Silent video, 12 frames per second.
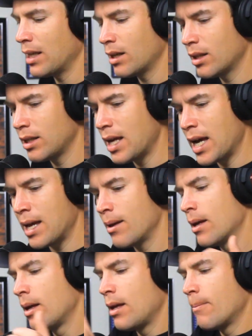end of the day,
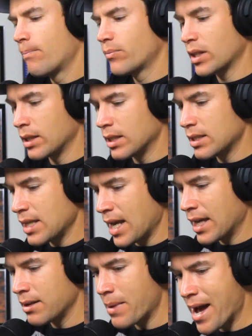the
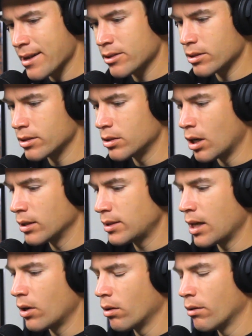Sand Master,
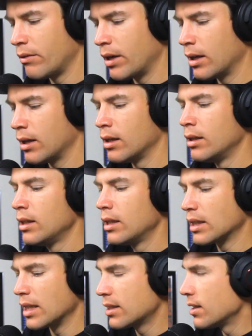Dante Oliveira,
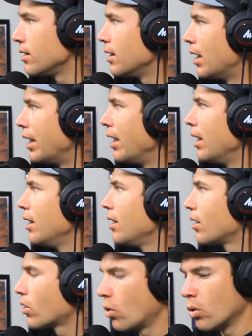gets it done.
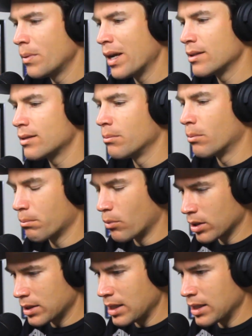Coleman
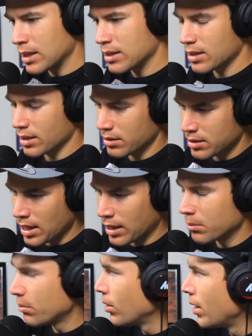Martinez,
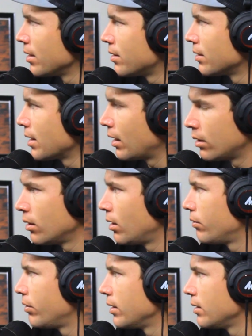2nd place. Talon
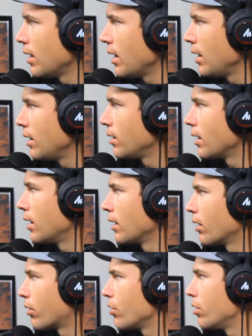LaFontaine getting
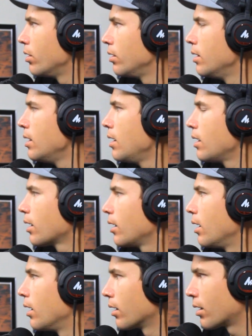in 3rd,
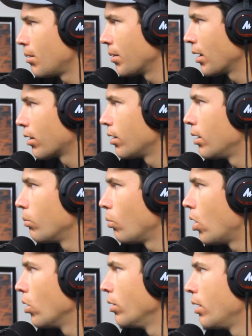coming in 3rd.
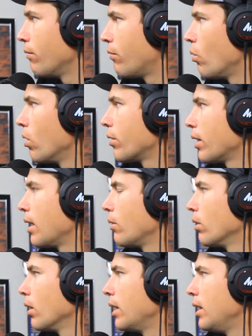Walton in 4th.
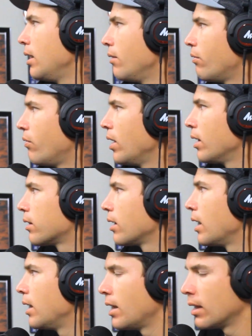Lynn in 5th.
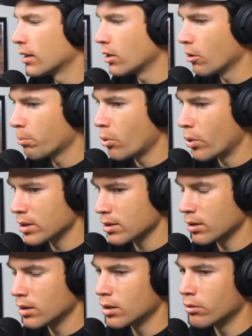And then your points
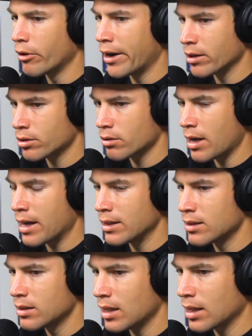leader, Ryan Surratt, in
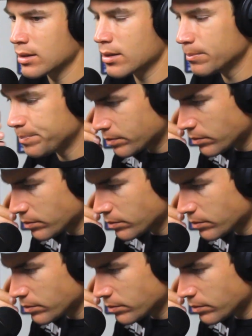6th.